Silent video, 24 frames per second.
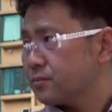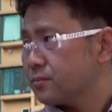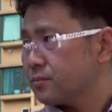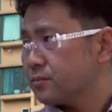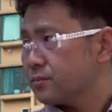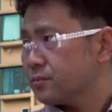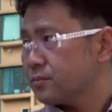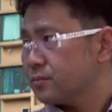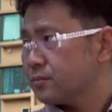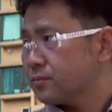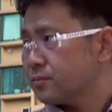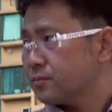
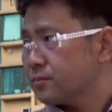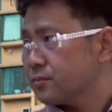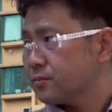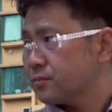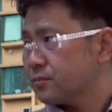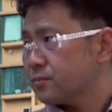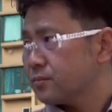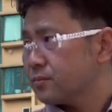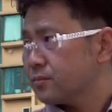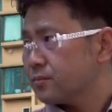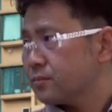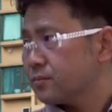
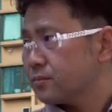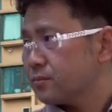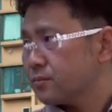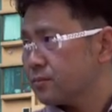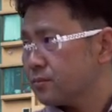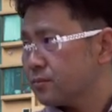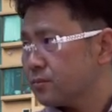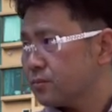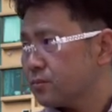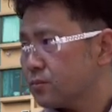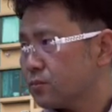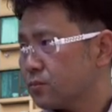
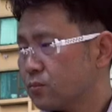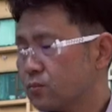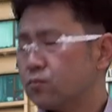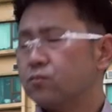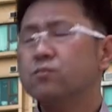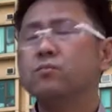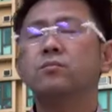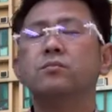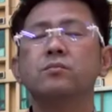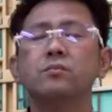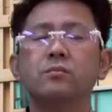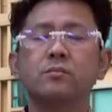
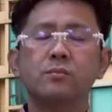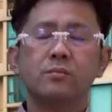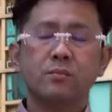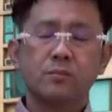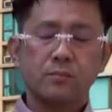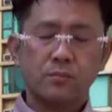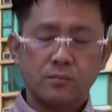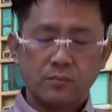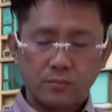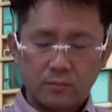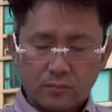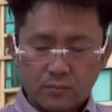
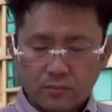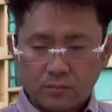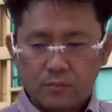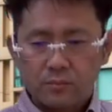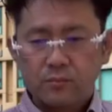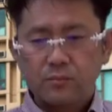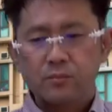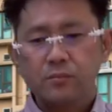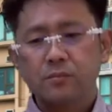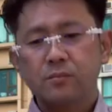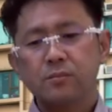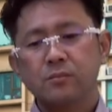
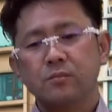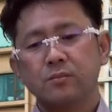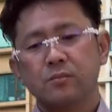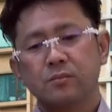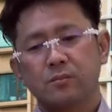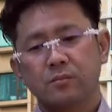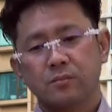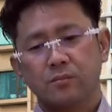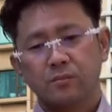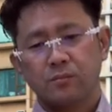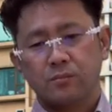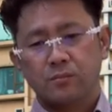
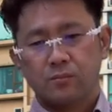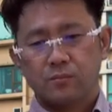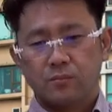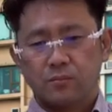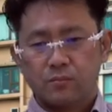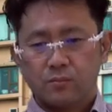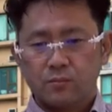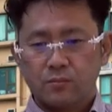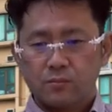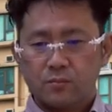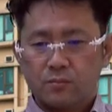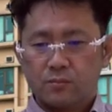
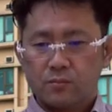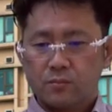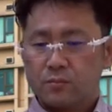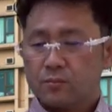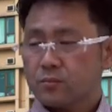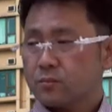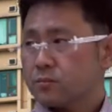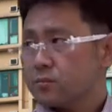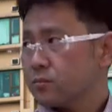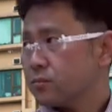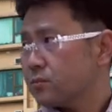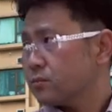
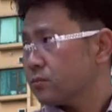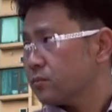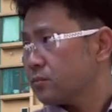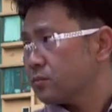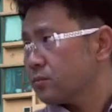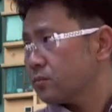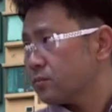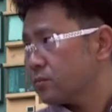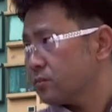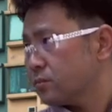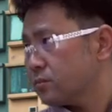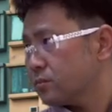
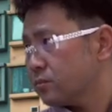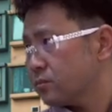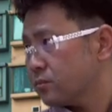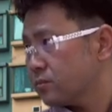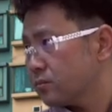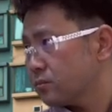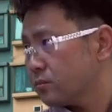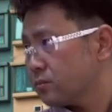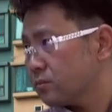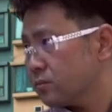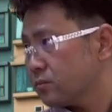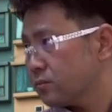
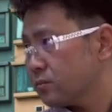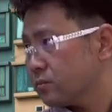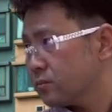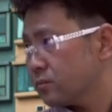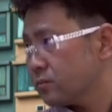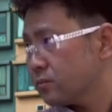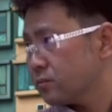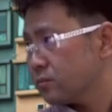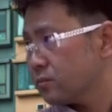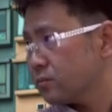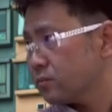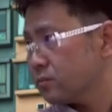
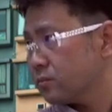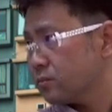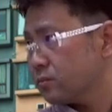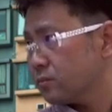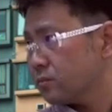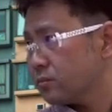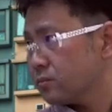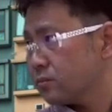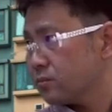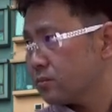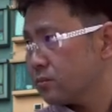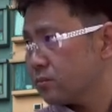
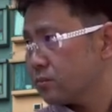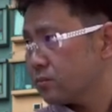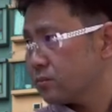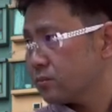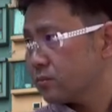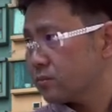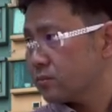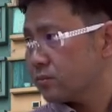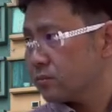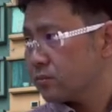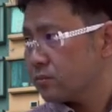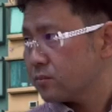
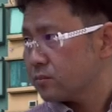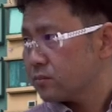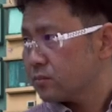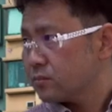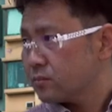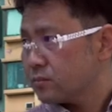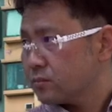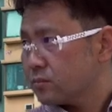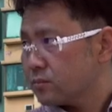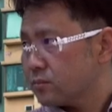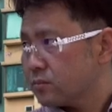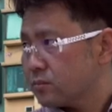
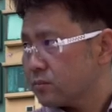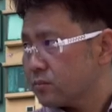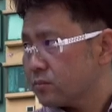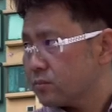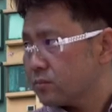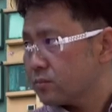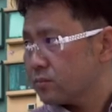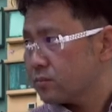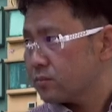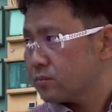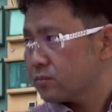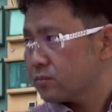[no speech]